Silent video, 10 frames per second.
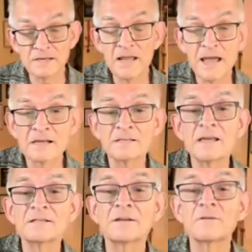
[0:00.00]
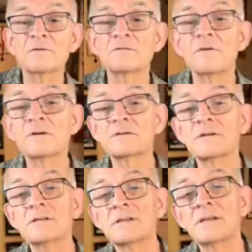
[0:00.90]
access to those
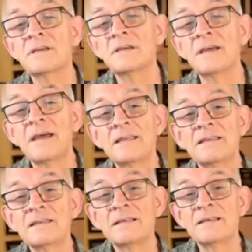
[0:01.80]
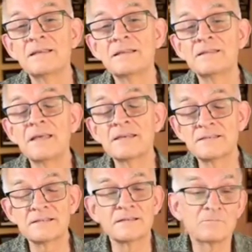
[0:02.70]
functions. And
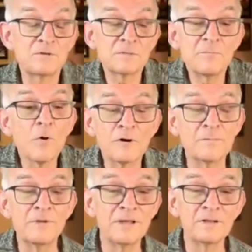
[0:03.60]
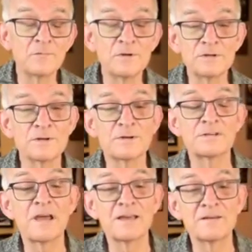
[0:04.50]
that was important to me in the original
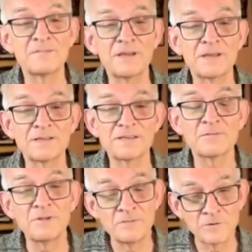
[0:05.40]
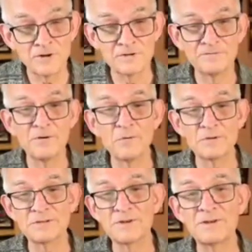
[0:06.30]
design, because I really wanted to
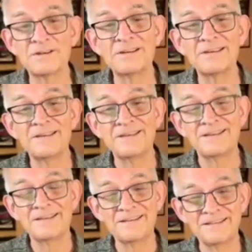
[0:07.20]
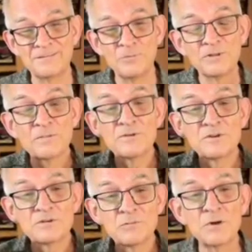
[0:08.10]
focus on what the
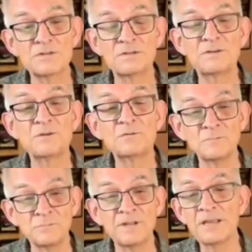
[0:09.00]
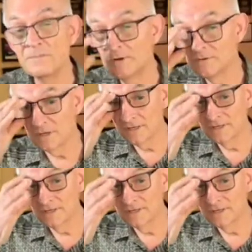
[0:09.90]
musician wants to do to play music and